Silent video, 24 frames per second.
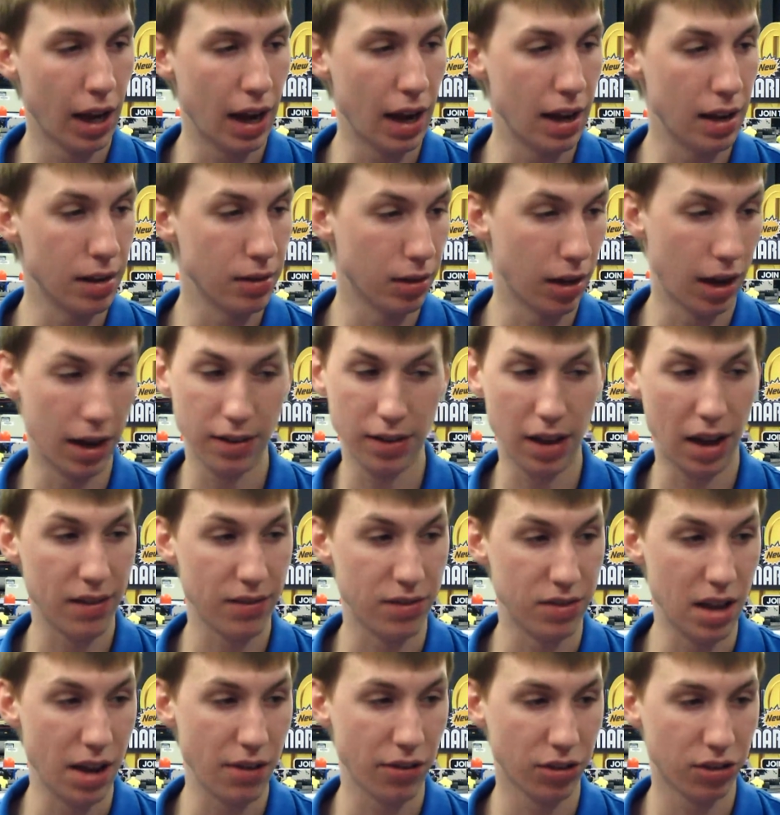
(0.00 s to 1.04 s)
and
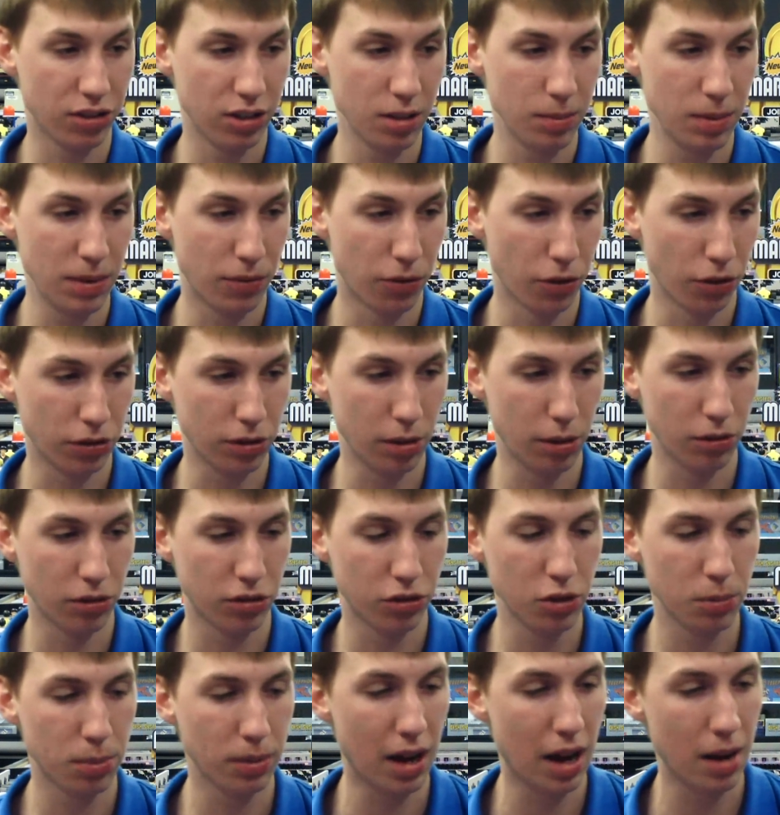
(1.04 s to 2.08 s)
I've never seen it before, so I was
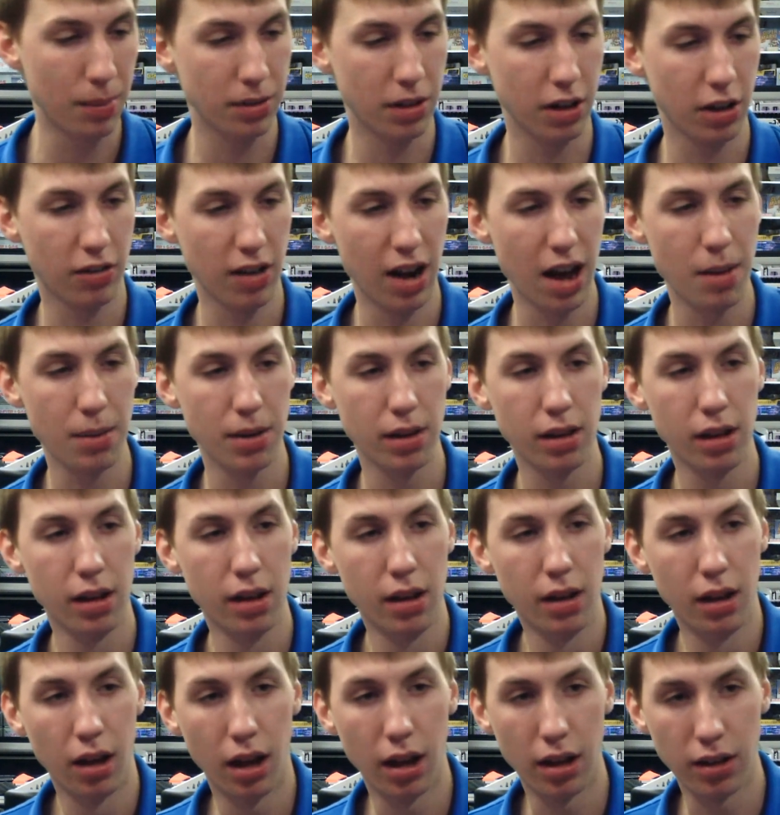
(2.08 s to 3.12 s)
super happy to grab it.
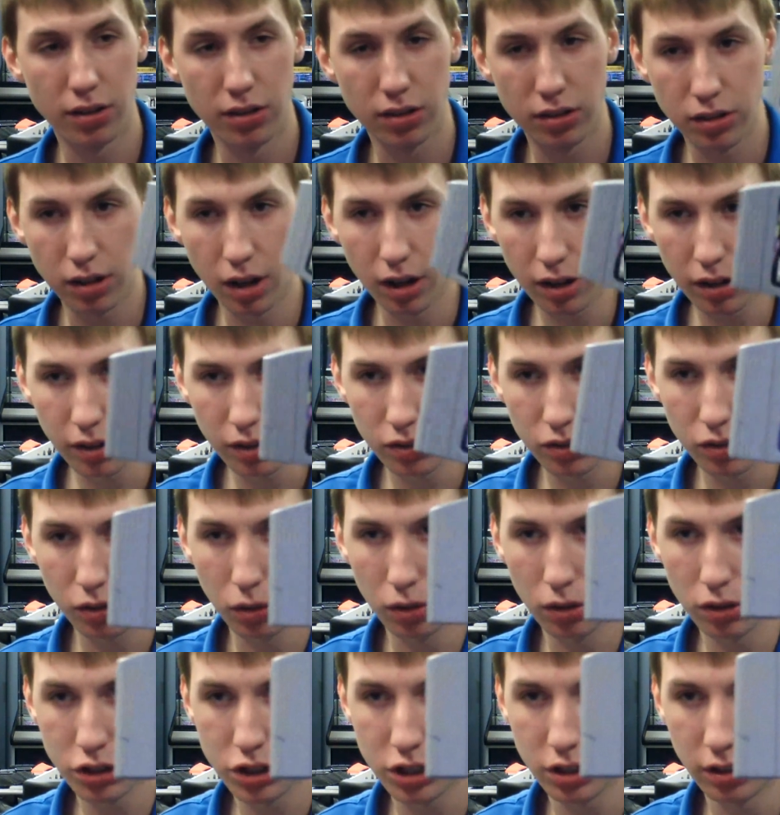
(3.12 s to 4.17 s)
Star
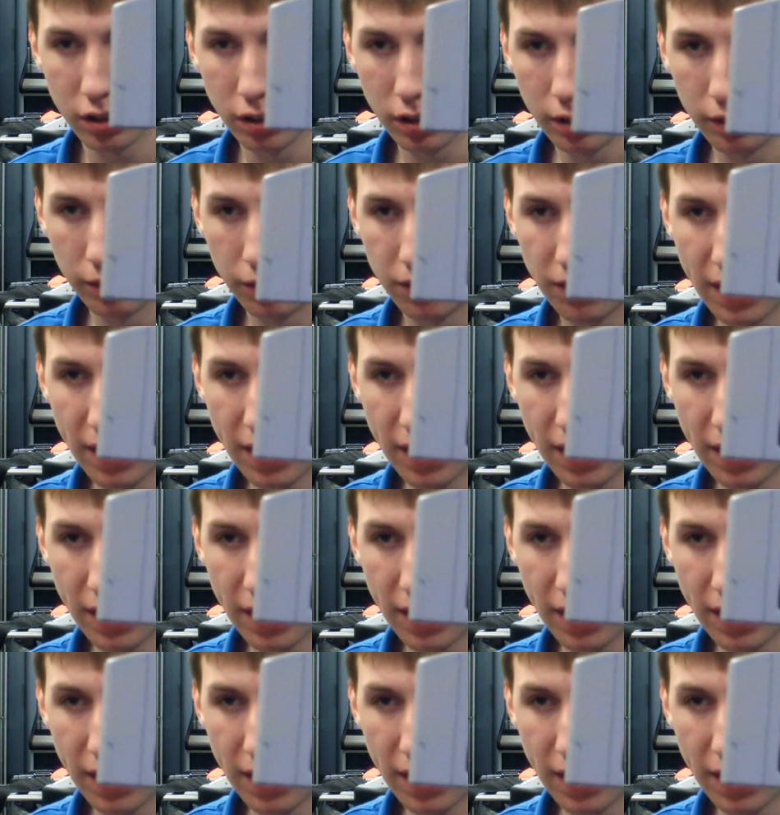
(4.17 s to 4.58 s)
Soldier